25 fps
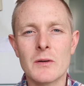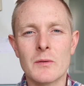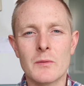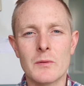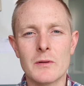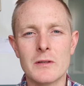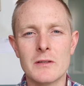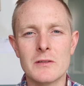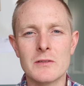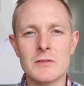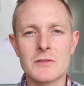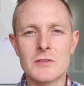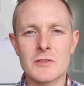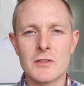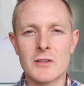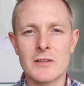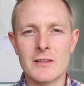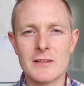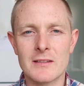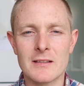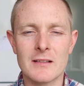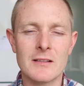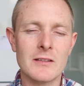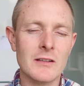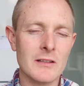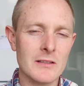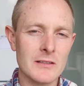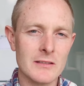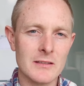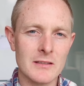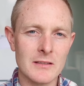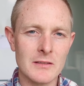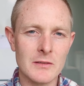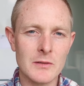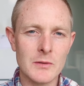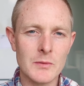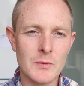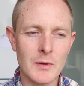when you try to look at
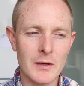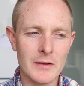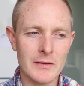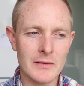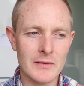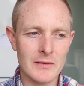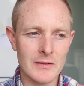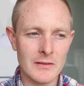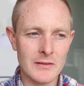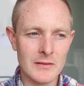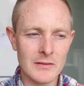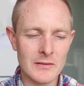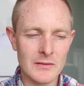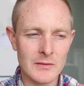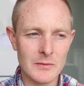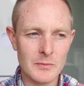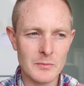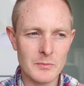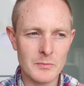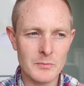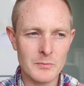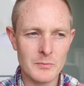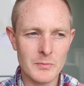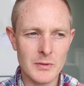the nuances,